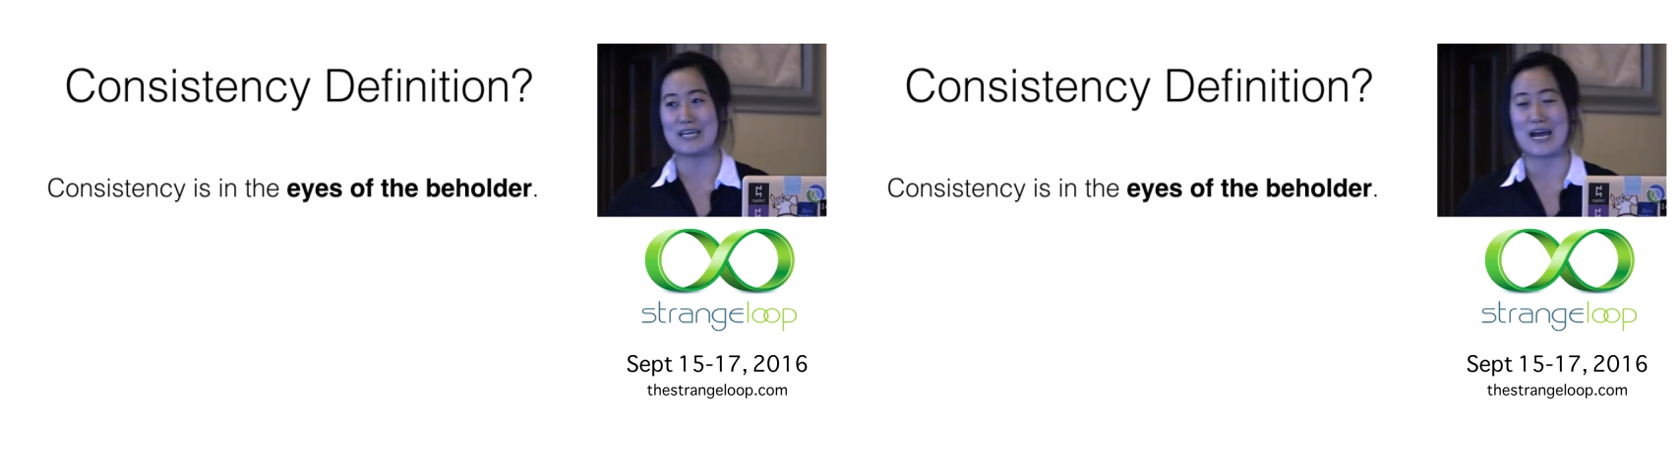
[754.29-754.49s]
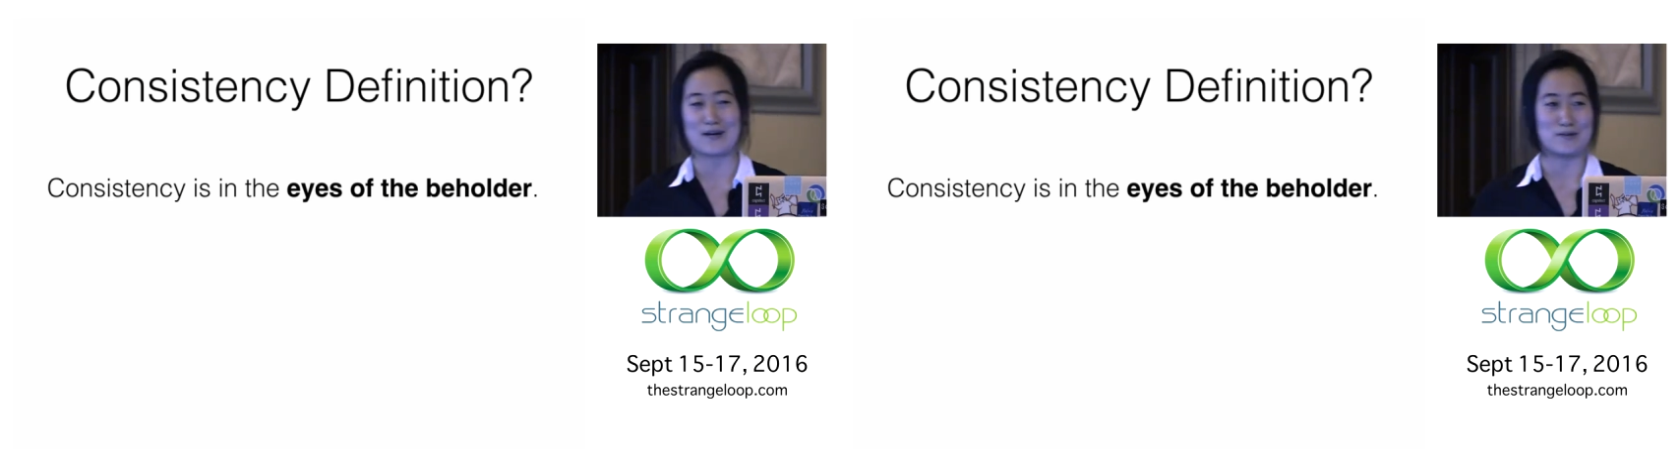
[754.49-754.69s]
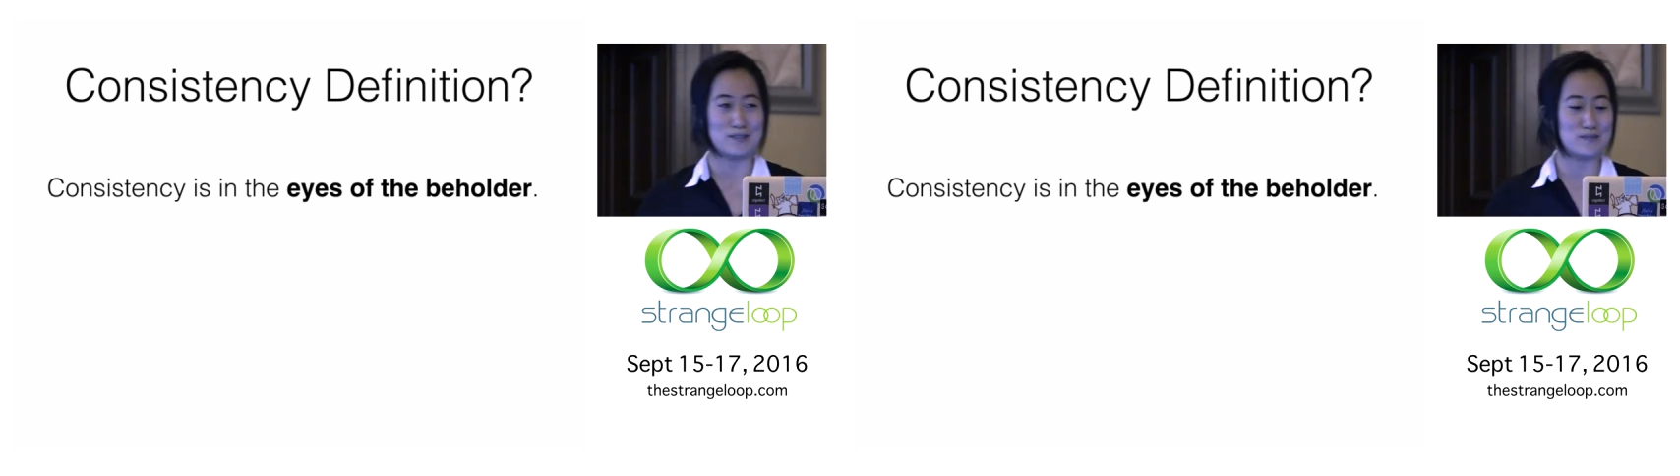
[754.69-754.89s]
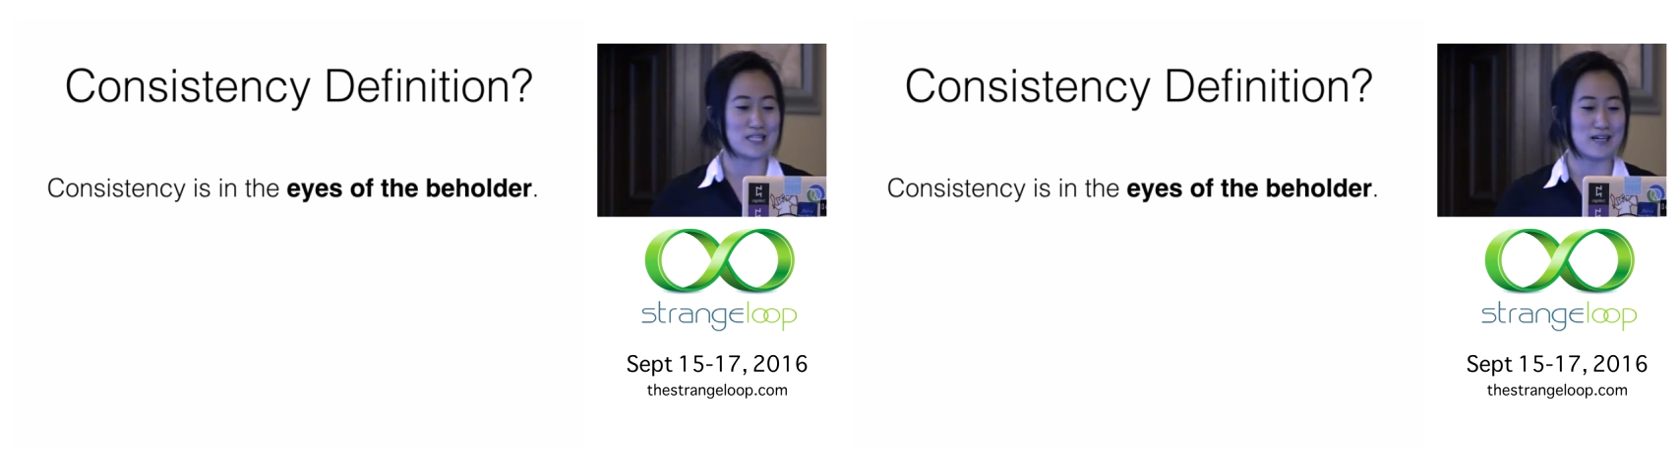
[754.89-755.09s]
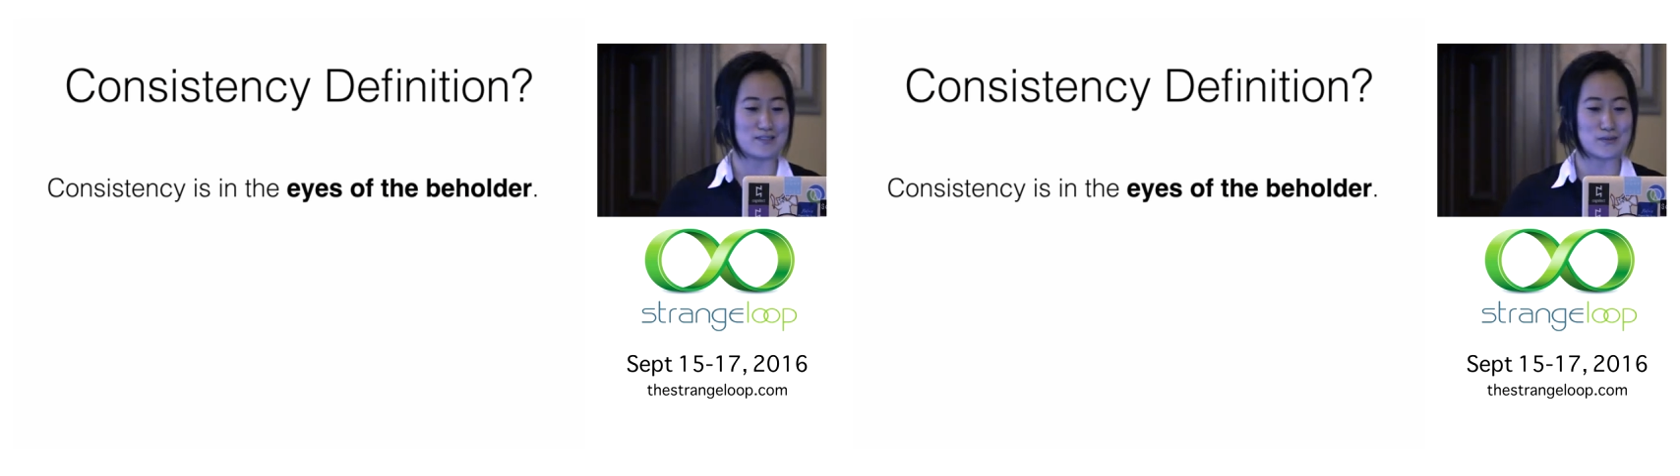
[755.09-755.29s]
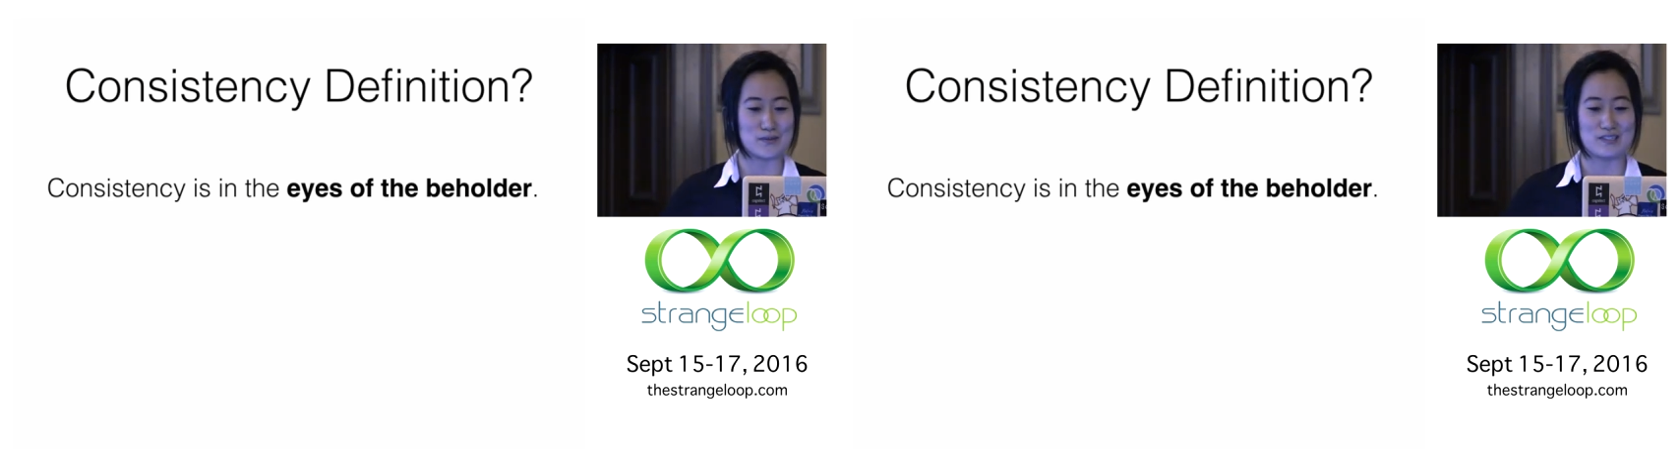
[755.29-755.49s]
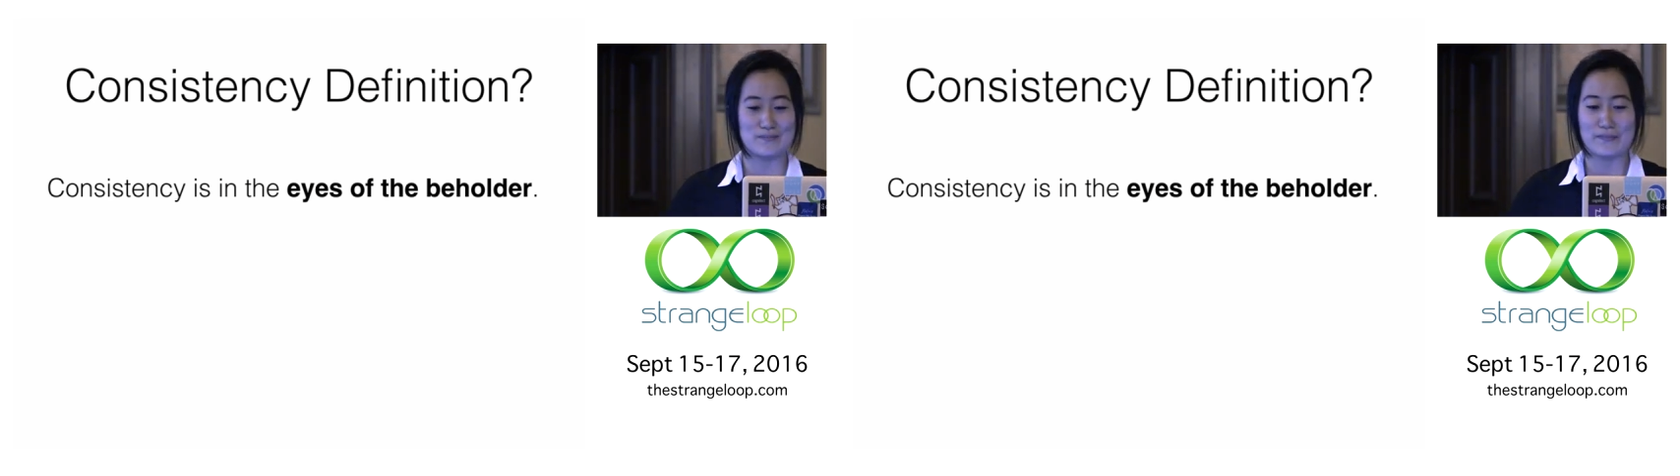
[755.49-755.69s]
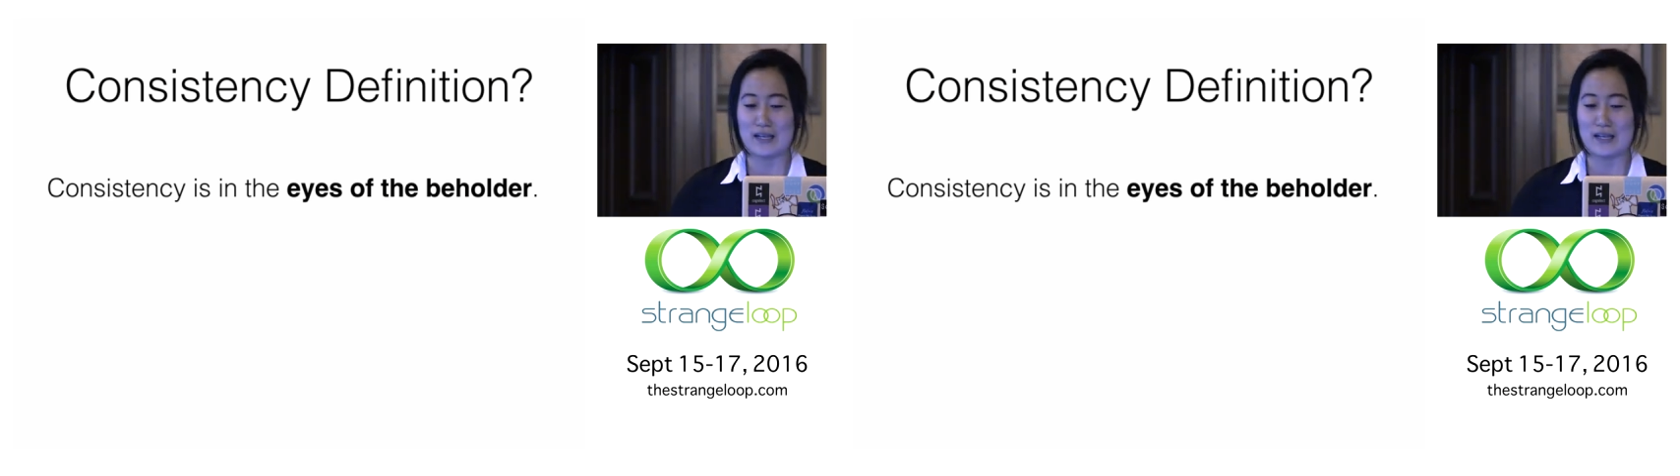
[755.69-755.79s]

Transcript: the acronym sounds cool.